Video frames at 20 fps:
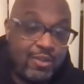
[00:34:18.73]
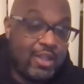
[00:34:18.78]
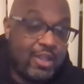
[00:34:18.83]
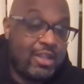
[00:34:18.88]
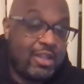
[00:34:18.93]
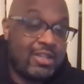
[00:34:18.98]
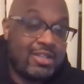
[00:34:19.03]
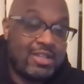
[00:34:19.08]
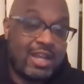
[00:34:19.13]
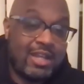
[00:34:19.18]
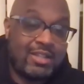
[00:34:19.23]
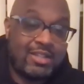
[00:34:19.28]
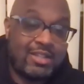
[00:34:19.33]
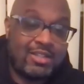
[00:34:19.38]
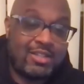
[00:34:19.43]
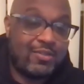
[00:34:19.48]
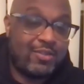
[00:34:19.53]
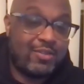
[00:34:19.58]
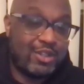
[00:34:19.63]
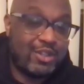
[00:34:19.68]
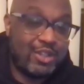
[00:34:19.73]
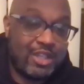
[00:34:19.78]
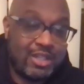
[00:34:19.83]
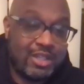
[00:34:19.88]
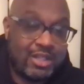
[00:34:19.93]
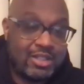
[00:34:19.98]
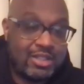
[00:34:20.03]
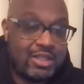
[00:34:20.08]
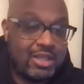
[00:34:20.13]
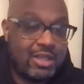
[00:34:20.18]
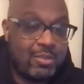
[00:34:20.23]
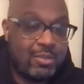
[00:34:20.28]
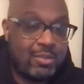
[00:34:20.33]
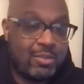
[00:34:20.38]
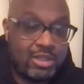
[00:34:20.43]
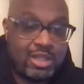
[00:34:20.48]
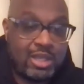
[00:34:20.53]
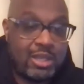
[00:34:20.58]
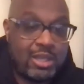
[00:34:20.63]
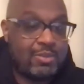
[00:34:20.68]
it's not the stuff that you're gonna see in
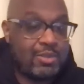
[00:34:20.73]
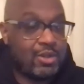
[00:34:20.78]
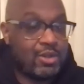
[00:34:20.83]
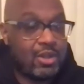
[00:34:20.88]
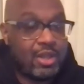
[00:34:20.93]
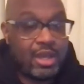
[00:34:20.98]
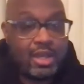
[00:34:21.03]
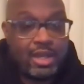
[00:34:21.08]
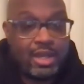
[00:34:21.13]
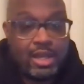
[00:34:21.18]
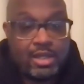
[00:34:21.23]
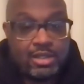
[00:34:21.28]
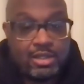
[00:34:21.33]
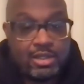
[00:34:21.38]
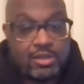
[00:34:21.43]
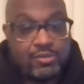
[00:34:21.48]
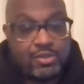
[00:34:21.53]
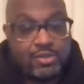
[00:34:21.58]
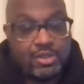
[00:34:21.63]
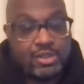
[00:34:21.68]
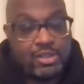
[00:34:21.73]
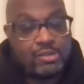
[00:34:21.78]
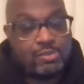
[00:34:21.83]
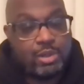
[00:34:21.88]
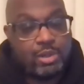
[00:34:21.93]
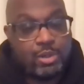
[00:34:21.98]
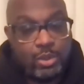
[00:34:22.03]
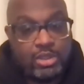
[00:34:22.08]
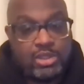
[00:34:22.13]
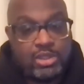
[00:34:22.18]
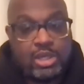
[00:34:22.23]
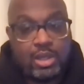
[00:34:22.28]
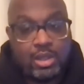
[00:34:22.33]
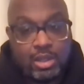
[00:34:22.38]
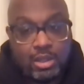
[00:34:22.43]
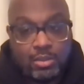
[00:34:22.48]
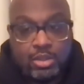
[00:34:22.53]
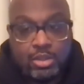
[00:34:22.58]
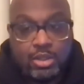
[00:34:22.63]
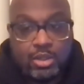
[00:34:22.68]
mixtapes and all that kind of stuff. It's but we tell
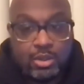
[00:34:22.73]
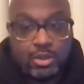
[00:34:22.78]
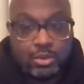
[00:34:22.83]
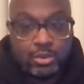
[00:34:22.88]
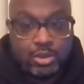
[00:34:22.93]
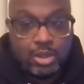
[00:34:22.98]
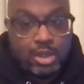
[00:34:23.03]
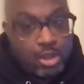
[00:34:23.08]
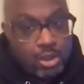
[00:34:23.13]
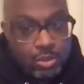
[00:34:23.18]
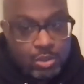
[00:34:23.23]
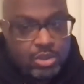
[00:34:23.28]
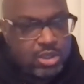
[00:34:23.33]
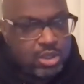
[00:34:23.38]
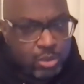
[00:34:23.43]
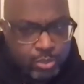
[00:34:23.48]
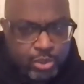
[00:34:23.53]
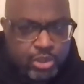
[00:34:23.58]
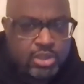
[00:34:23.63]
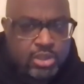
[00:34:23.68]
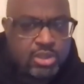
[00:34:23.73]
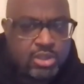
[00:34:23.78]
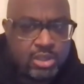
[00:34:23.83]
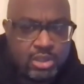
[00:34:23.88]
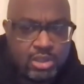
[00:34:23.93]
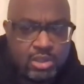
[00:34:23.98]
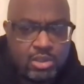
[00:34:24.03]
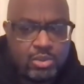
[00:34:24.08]
them, you know, we still preach the.